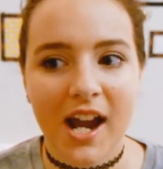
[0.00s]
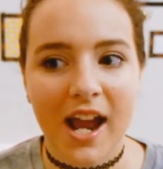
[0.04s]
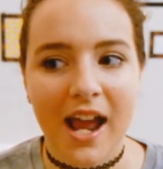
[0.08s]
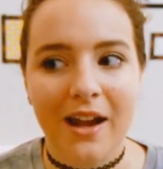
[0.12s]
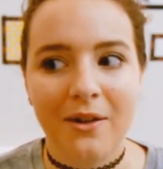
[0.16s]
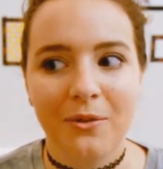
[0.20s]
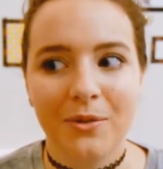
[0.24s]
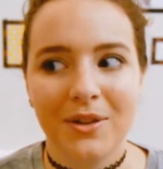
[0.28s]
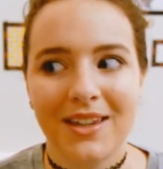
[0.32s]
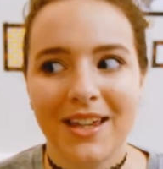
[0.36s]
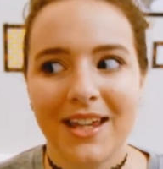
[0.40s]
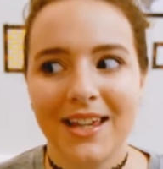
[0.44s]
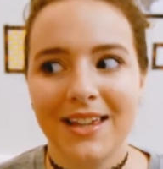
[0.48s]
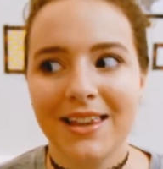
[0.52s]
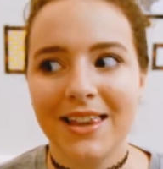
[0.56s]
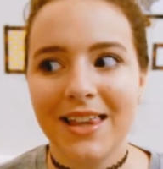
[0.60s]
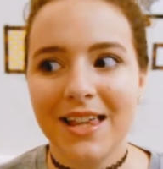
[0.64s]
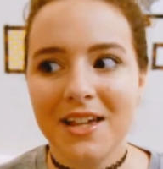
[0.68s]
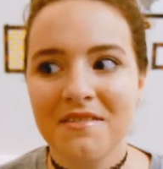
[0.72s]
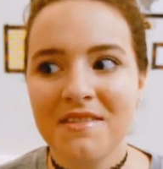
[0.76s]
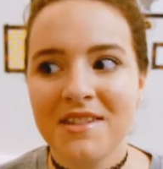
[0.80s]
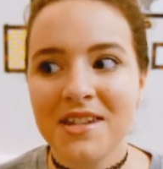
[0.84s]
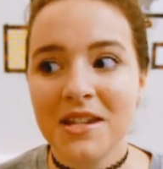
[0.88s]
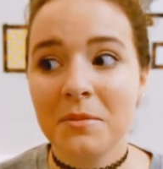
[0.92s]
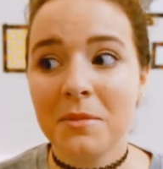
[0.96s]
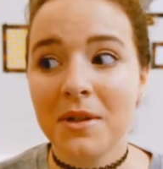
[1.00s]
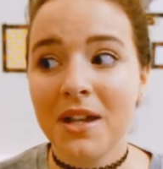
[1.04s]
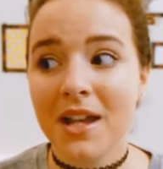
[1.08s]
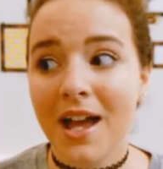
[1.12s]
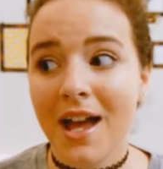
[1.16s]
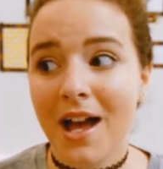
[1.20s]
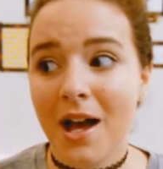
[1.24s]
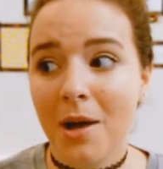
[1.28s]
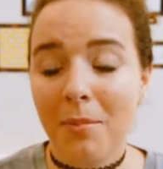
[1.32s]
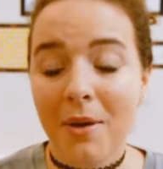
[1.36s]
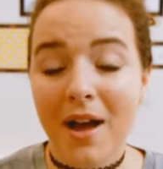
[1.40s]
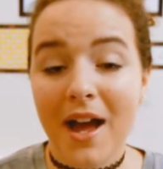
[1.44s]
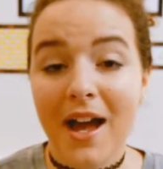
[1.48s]
and when they lifted me
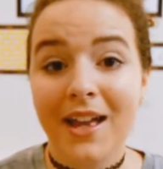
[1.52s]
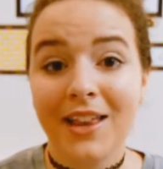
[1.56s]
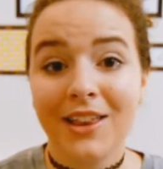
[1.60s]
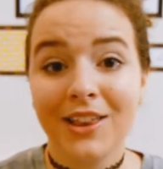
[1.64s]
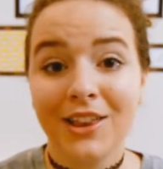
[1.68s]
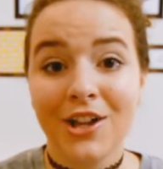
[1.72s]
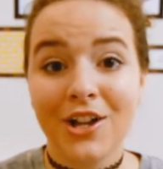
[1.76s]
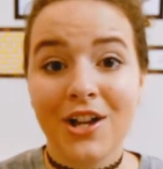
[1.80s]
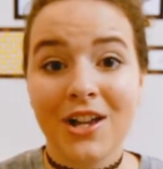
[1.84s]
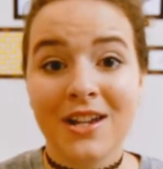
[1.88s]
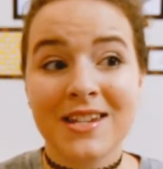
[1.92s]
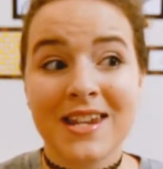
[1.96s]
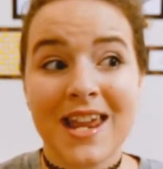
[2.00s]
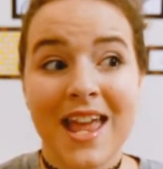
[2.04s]
up, I looked,